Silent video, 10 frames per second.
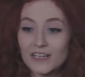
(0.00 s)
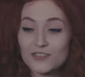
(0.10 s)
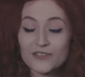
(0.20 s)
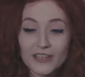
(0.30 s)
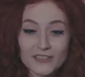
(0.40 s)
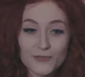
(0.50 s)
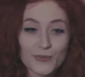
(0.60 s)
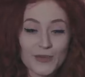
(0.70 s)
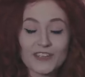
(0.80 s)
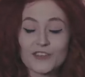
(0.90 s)
And you guys
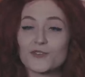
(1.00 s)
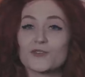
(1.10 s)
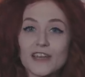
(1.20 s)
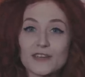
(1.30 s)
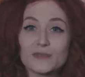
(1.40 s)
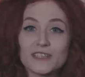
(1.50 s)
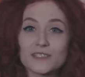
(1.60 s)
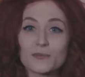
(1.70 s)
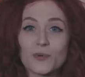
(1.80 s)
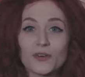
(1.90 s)
have been incredibly
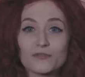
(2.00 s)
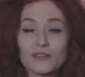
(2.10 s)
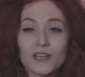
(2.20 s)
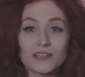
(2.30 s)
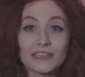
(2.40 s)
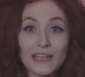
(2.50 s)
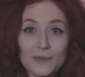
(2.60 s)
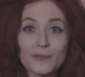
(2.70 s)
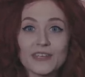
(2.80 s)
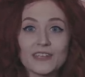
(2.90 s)
supportive and
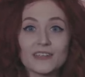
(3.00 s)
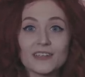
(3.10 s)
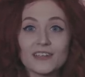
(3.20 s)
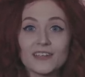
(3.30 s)
let me,